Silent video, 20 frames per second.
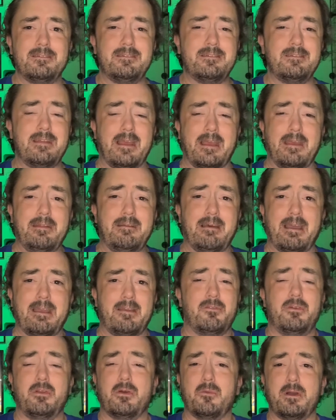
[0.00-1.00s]
10, I have
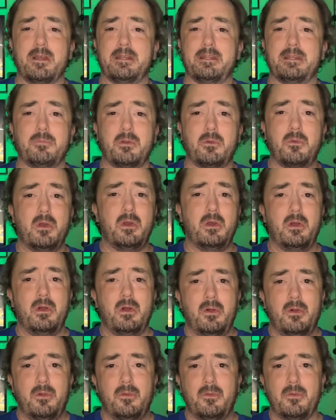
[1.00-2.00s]
no idea, but
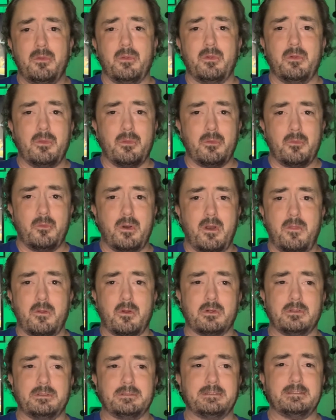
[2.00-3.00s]
one of the
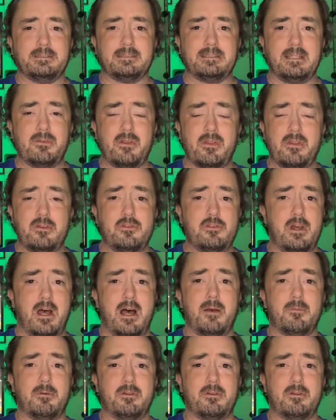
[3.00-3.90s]
girls is given the job.